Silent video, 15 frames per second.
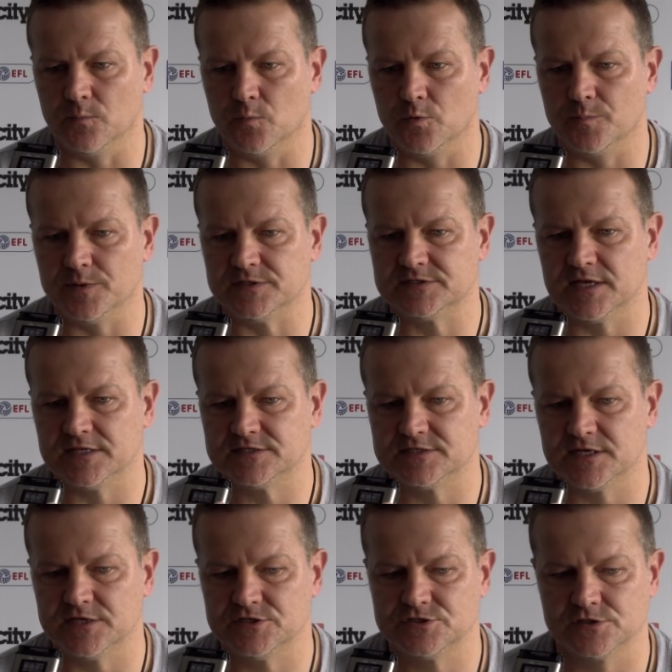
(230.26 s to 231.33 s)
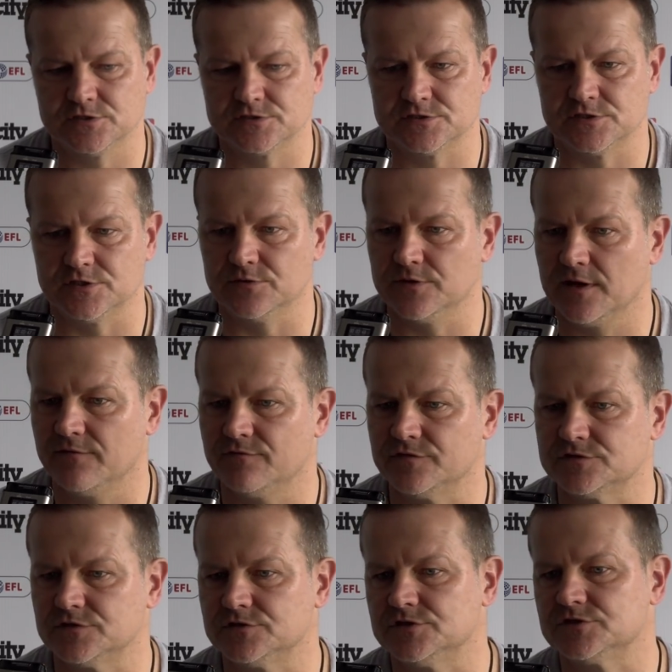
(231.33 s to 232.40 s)
would be sensational to do that for
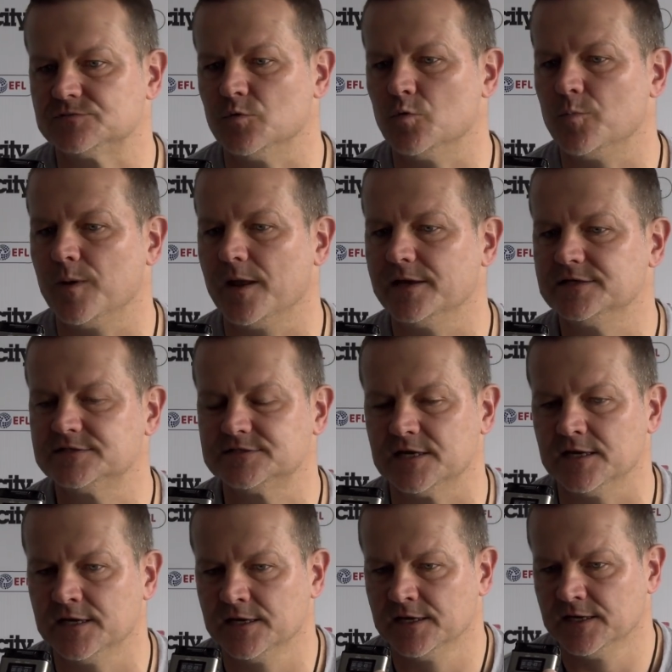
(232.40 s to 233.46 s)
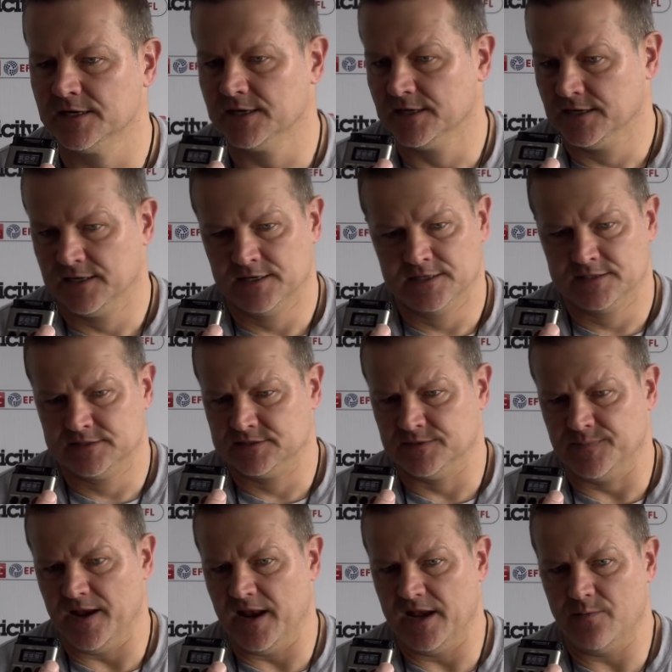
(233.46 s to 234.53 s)
such a small place to
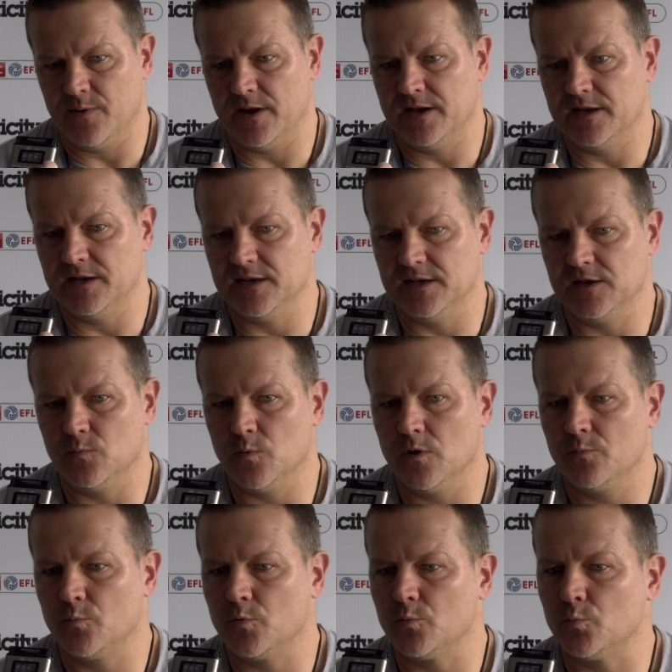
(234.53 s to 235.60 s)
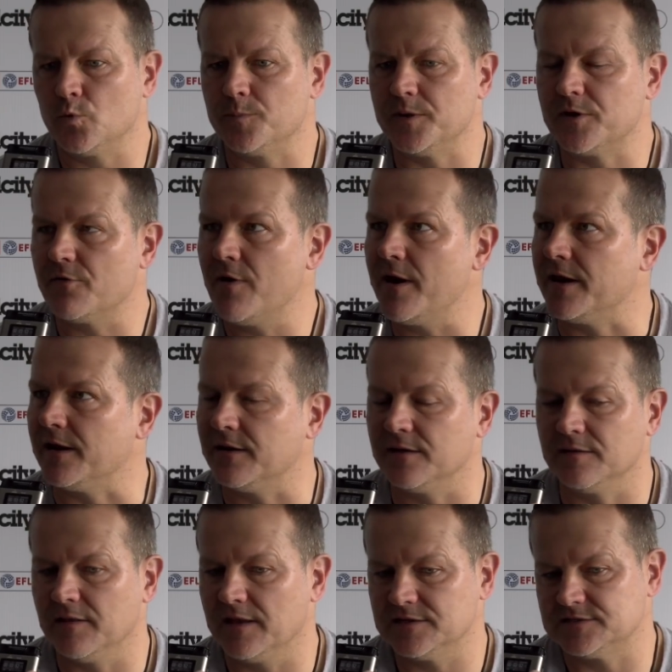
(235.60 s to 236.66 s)
be anywhere near League One would be great.
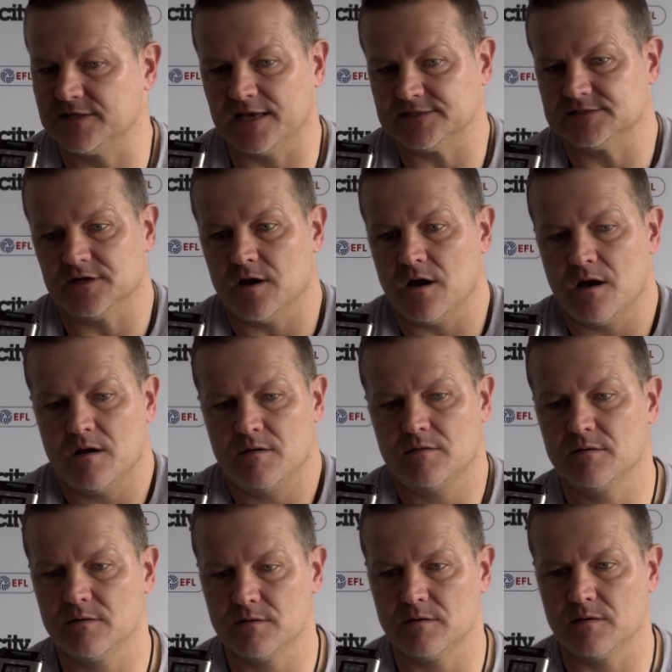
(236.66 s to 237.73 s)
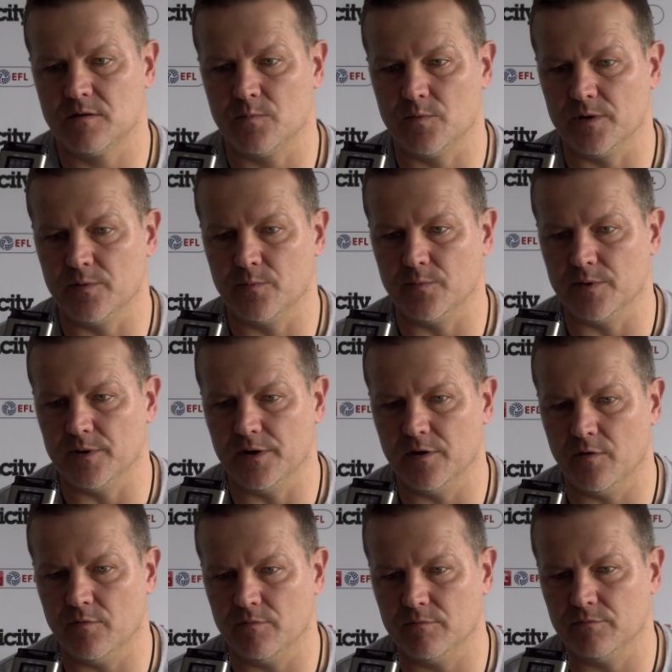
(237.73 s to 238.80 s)
And that's our we're
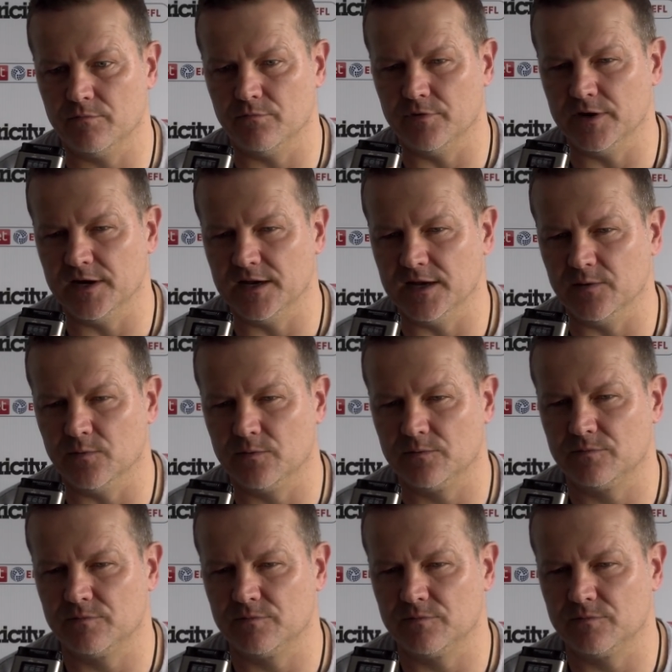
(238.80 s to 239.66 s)
not really